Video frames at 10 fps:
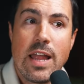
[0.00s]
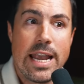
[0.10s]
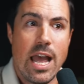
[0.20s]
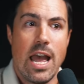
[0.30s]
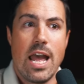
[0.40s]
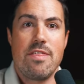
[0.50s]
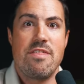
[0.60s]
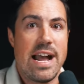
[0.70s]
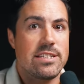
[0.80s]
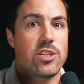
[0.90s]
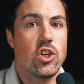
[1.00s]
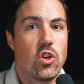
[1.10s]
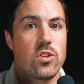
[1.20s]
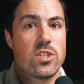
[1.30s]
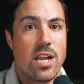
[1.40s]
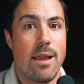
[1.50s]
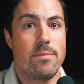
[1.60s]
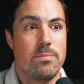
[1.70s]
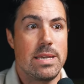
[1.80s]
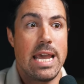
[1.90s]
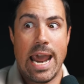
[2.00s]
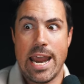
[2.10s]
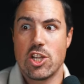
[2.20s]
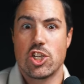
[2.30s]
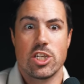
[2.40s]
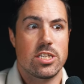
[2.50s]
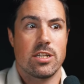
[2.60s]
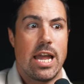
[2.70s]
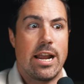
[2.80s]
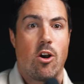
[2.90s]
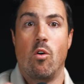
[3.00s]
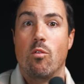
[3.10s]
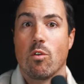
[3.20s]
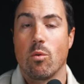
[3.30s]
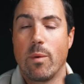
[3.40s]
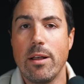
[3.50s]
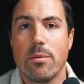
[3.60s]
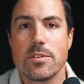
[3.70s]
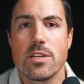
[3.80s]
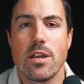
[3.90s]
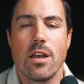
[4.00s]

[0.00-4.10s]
Like, that's a good time to be anxious and like overwhelmed.